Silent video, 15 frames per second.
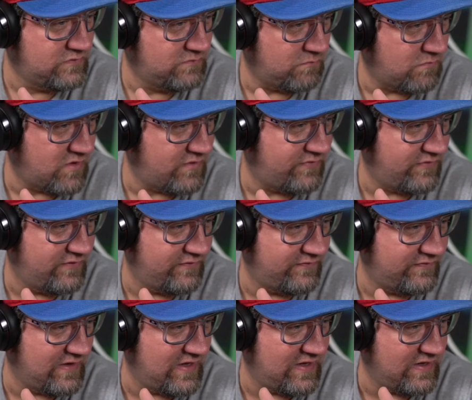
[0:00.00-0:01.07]
Martha is
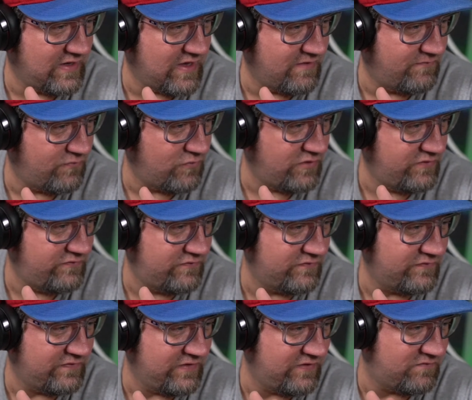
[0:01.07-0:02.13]
saying, got Voyager,
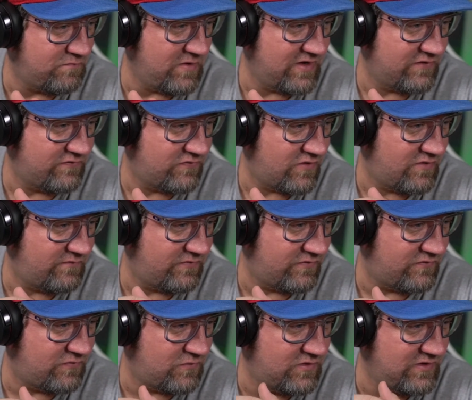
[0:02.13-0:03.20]
Siege, Megatron for
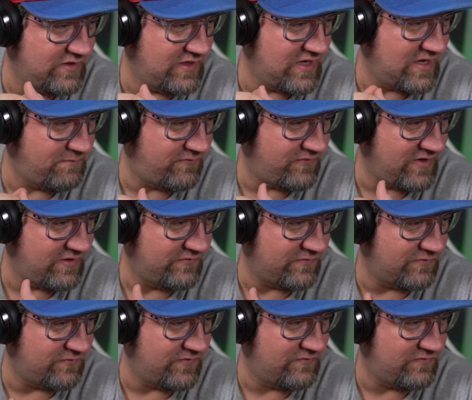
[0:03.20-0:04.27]
20, Apeface for
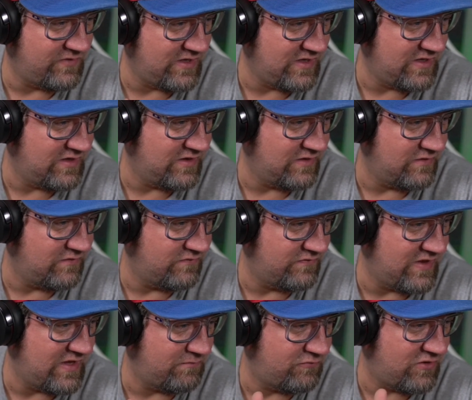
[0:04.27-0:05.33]
15, and
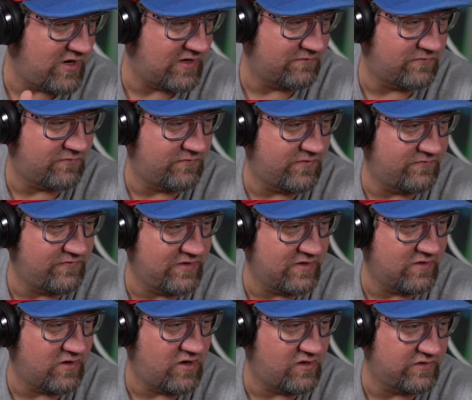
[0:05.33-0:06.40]
Snapdragon for 15 at
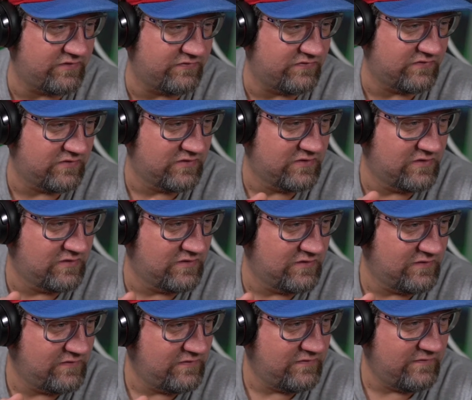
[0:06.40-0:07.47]
Ollie's.
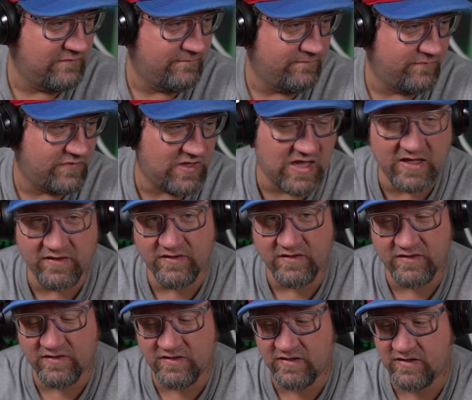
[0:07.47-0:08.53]
Yeah, I
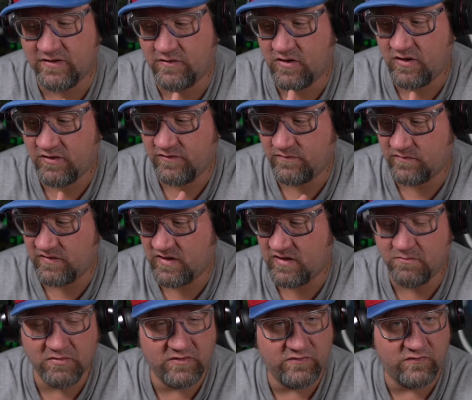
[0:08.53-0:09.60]
did hear Ollie's was getting a
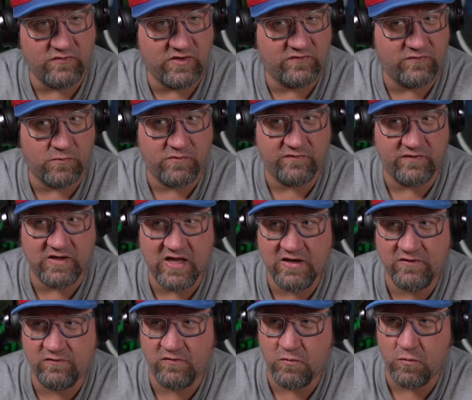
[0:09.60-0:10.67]
bunch of Transformers, and I
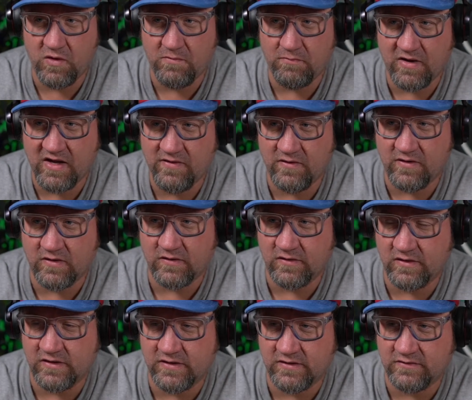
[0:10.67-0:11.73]
actually went by there
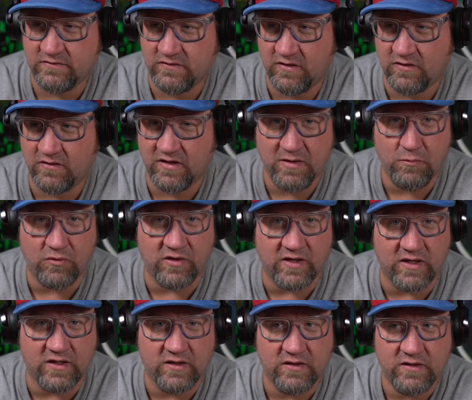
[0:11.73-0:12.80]
on Labor
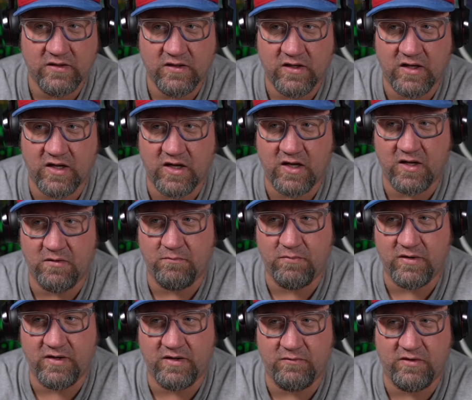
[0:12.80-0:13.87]
Day,
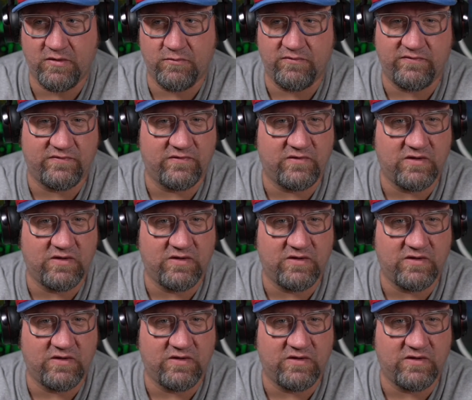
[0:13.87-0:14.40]
but it was